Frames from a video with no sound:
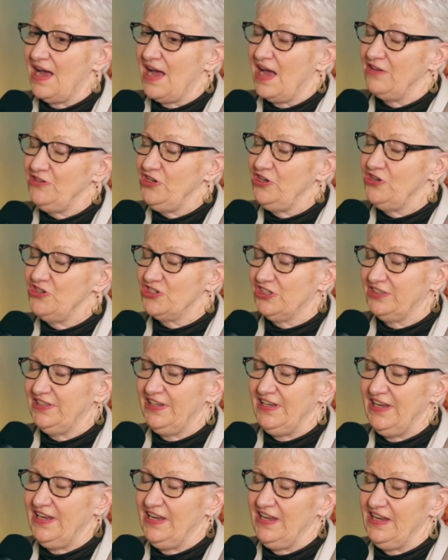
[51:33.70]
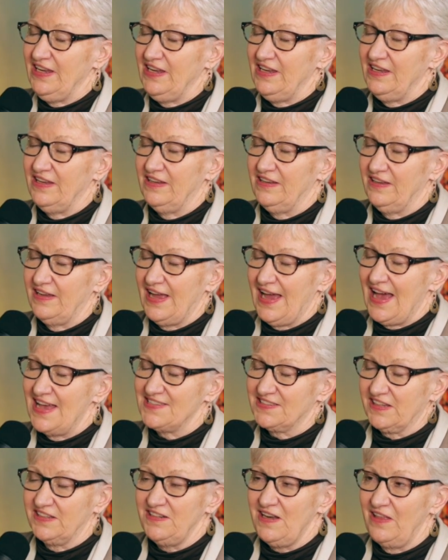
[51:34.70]
i'll usually
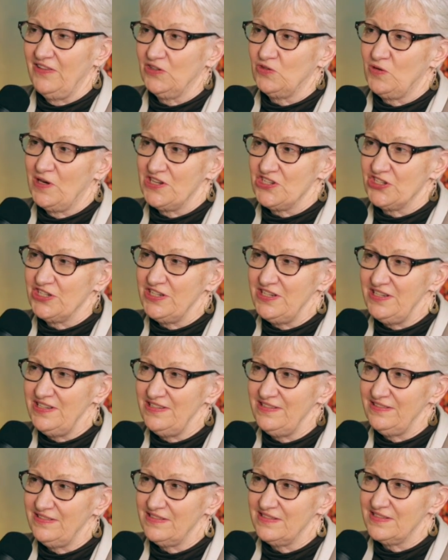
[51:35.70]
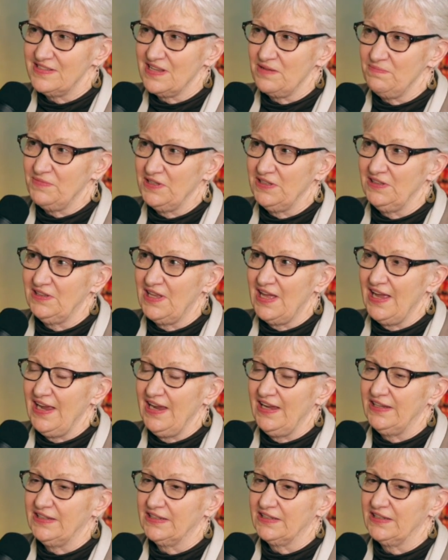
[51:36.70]
ask another question, something
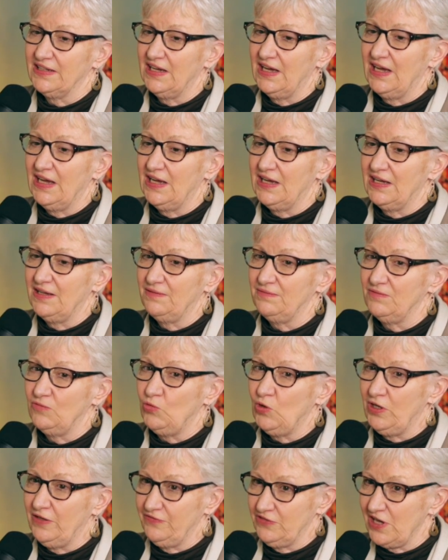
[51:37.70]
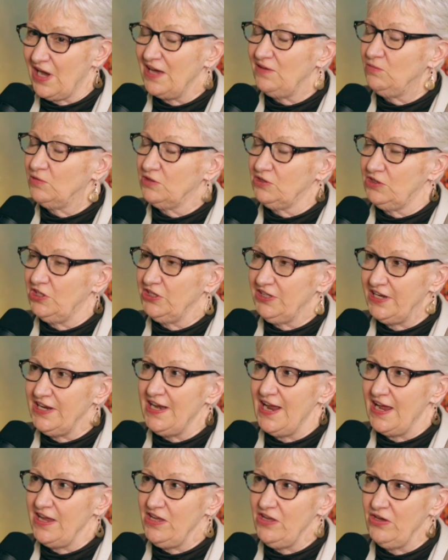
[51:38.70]
like, um, Well, if God were
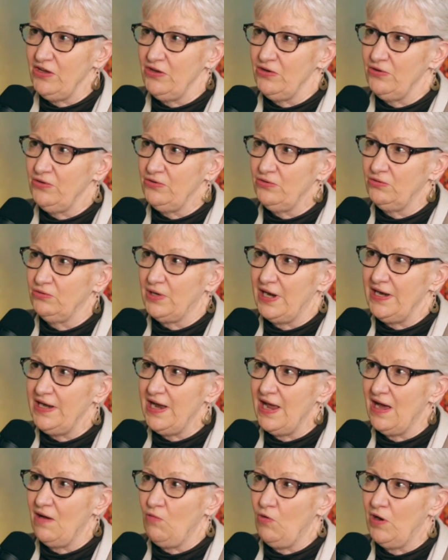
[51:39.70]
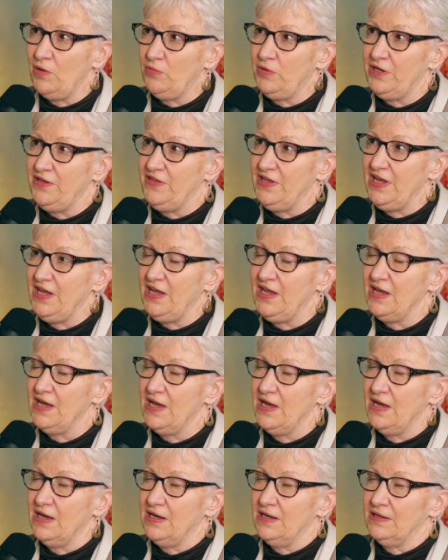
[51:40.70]
looking at you right now, what would the
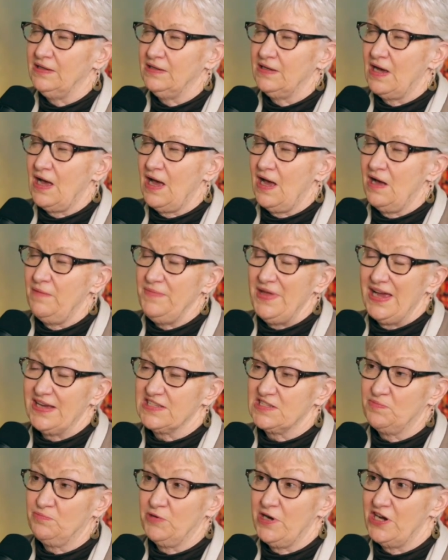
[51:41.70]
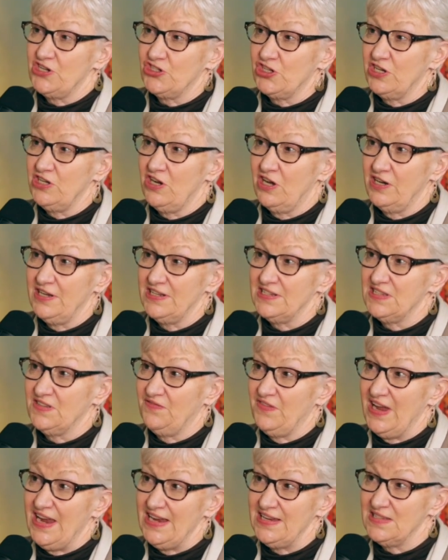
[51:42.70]
um, expression on his
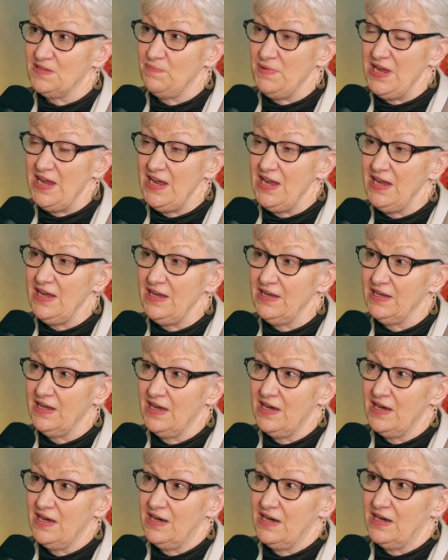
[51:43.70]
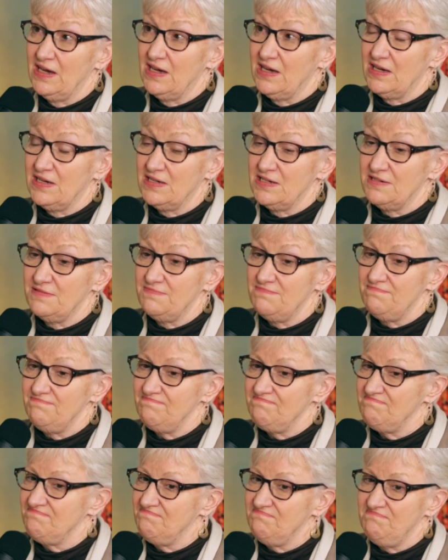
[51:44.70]
face be? Um,
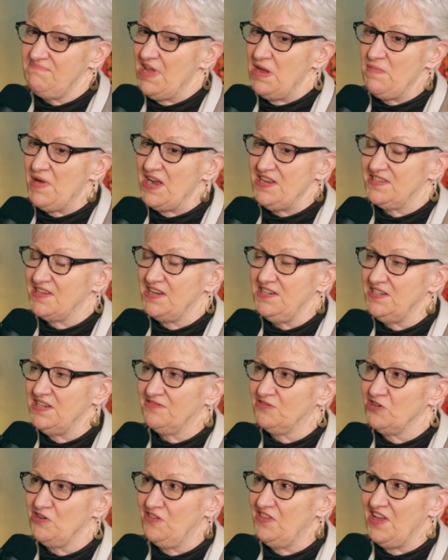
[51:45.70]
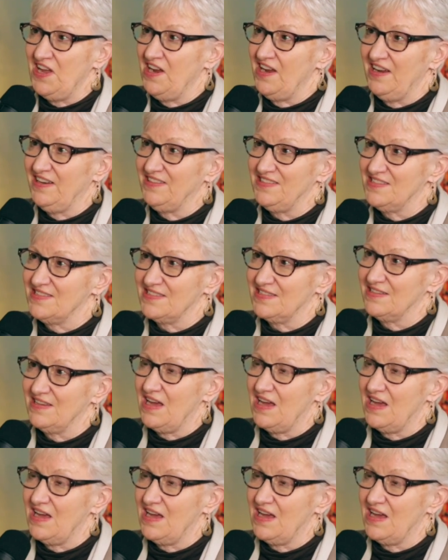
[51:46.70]
they might say different things.